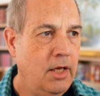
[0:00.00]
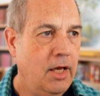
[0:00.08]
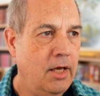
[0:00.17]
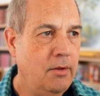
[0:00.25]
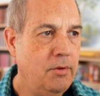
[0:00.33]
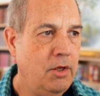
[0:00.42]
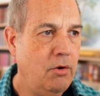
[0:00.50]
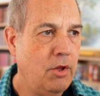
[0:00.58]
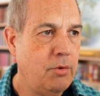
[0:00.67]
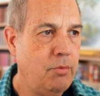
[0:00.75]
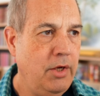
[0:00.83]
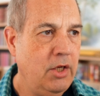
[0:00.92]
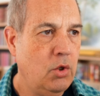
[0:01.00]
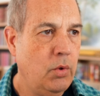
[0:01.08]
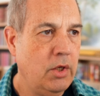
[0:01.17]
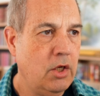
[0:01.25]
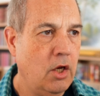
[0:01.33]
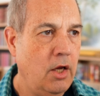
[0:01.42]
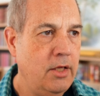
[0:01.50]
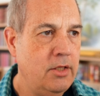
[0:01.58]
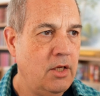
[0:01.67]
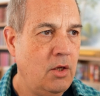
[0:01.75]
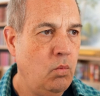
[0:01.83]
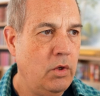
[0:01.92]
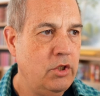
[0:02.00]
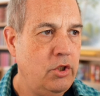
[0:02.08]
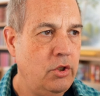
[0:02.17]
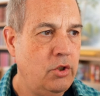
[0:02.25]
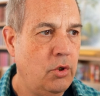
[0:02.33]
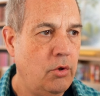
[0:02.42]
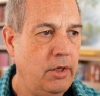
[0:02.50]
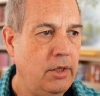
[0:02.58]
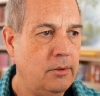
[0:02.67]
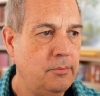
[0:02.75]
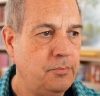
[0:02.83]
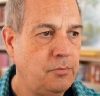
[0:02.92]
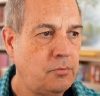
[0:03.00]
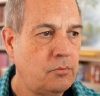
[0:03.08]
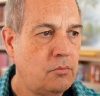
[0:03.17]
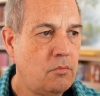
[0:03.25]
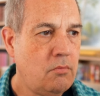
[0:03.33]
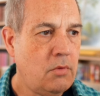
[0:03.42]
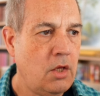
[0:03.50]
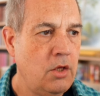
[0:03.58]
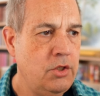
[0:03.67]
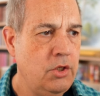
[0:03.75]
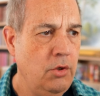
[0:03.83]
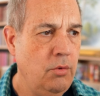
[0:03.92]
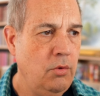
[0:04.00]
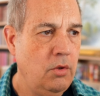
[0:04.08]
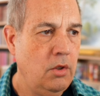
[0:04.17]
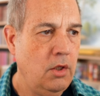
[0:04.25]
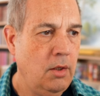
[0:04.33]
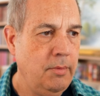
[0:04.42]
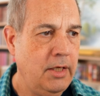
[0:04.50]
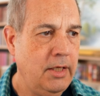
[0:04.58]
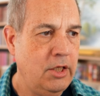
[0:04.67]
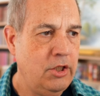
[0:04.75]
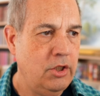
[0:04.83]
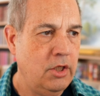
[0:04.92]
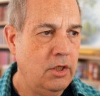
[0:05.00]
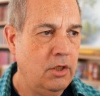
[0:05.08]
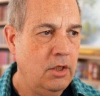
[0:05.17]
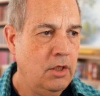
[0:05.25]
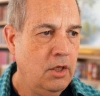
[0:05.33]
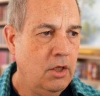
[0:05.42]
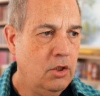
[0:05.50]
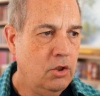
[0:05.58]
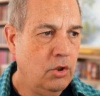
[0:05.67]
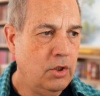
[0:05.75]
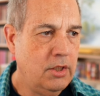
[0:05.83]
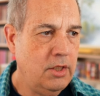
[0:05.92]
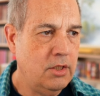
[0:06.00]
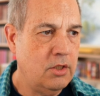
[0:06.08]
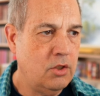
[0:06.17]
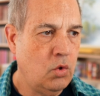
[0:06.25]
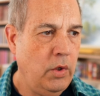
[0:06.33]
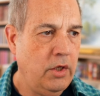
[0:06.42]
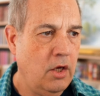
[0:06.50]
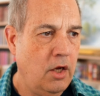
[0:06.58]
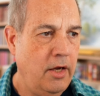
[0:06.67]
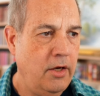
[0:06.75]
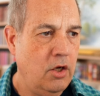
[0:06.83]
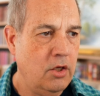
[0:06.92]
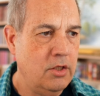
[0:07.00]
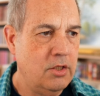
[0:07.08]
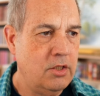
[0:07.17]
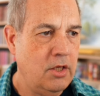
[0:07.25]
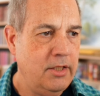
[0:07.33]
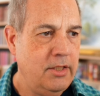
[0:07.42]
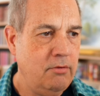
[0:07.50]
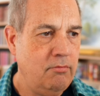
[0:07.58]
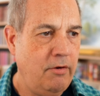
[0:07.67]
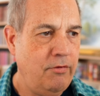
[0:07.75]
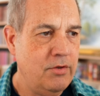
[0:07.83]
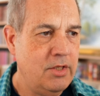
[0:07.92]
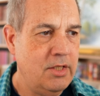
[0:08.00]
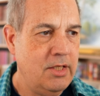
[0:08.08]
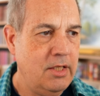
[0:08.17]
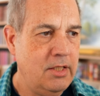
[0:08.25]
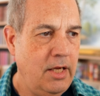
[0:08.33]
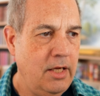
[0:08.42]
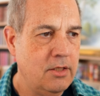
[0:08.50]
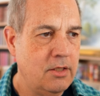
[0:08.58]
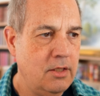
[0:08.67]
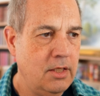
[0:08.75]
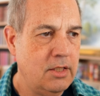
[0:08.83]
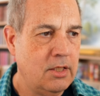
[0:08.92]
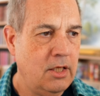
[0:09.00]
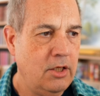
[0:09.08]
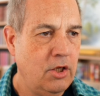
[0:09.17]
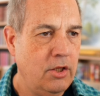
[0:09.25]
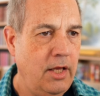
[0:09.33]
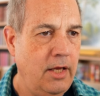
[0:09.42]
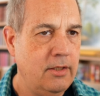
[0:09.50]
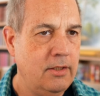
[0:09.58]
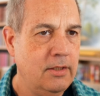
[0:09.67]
There are 3 quick guides and 1 tutorial. So I'm going to get you to look at this quick guide on citing references in text. Let's click on that.